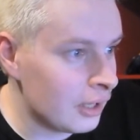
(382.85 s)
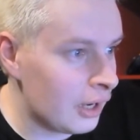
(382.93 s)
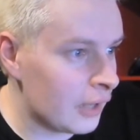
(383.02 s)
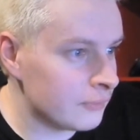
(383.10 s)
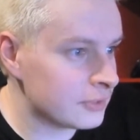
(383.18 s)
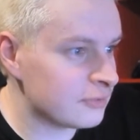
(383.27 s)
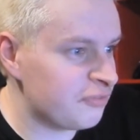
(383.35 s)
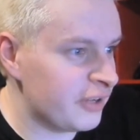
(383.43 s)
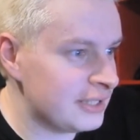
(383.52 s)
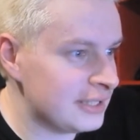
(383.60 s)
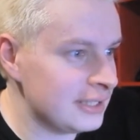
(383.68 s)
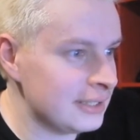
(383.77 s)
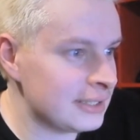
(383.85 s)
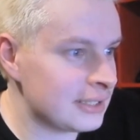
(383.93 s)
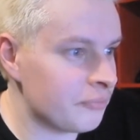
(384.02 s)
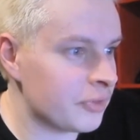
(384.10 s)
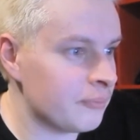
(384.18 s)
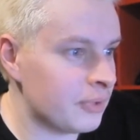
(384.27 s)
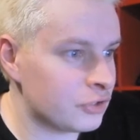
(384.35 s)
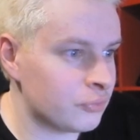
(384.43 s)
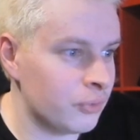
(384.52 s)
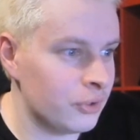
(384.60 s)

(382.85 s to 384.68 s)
I was facing something much